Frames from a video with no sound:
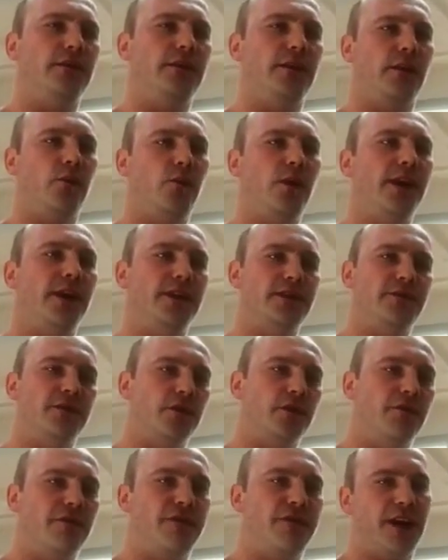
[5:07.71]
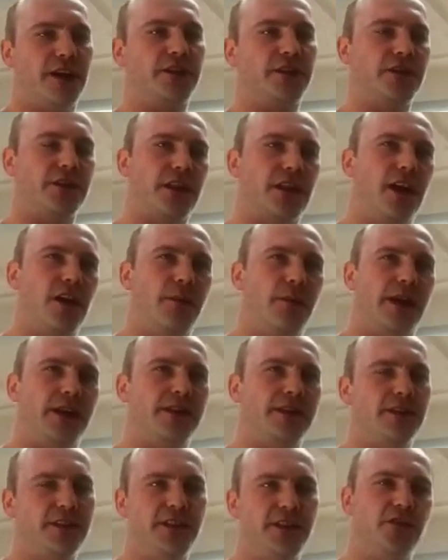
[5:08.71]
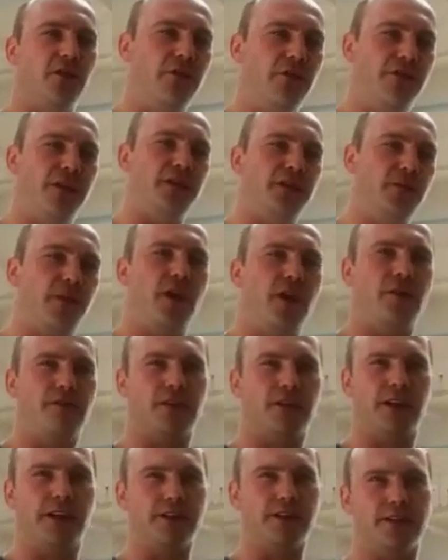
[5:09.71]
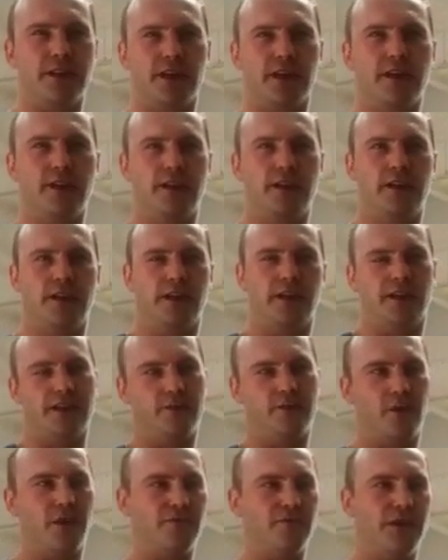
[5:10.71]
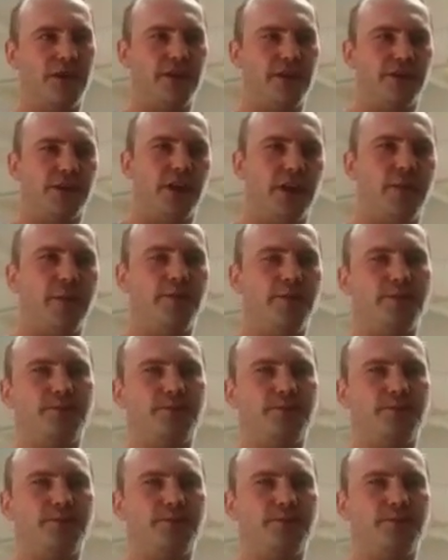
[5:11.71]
you know, we as a sort of fashion style magazine, she sort of fits perfectly into our readership.